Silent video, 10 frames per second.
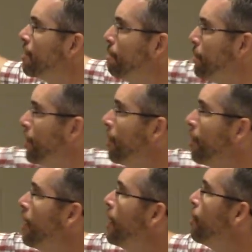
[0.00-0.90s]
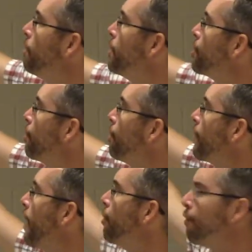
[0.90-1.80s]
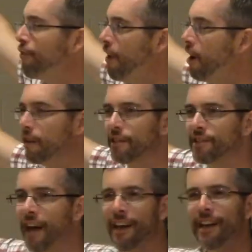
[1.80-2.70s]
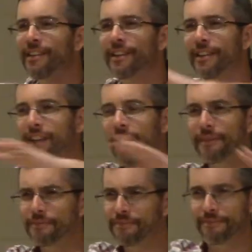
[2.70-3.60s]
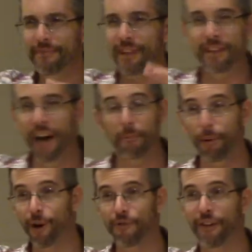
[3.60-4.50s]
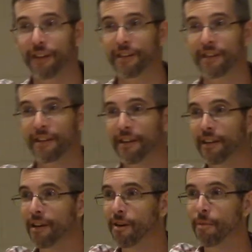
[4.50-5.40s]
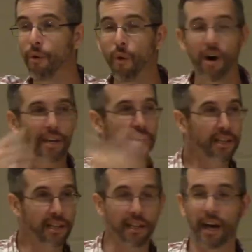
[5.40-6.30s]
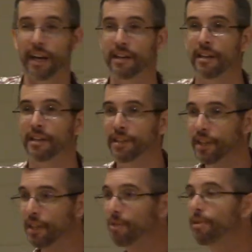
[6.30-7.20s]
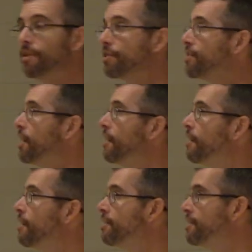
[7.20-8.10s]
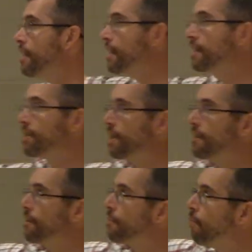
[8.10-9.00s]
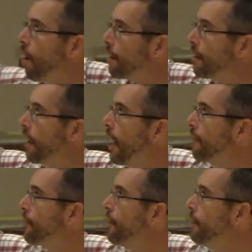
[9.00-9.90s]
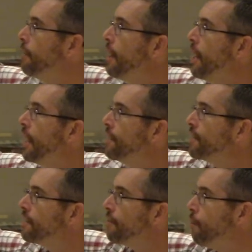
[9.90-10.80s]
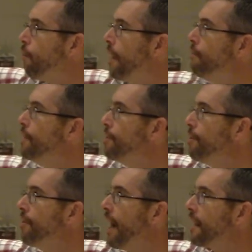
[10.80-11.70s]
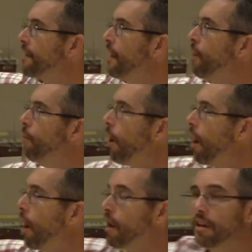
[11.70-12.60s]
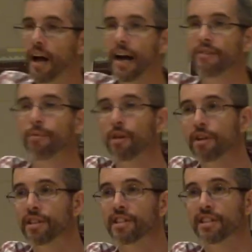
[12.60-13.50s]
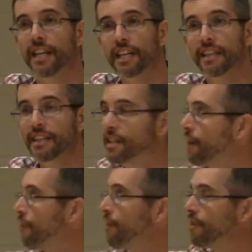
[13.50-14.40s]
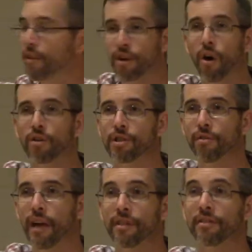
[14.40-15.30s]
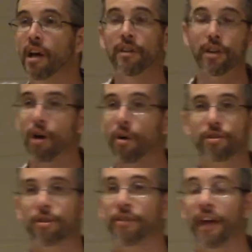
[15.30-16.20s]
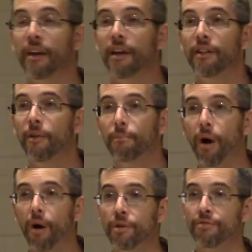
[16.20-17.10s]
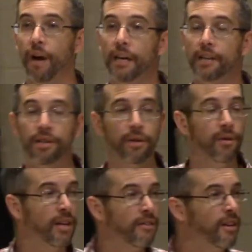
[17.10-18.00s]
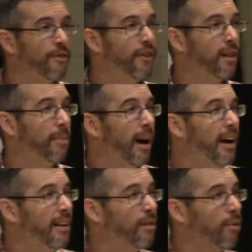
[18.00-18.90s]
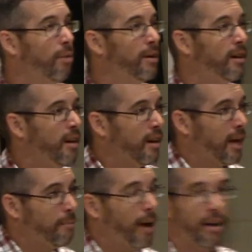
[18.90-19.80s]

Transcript: and pure. You're to be children of God who are faultless, not, not, not perfect, but walking in the light, dealing with your sin, seeking Jesus, walking after Him. And He says, when we do that, our lives will look distinctly different than the culture around us. The culture that, that Paul was writing to in, in Philippi, in the Roman Empire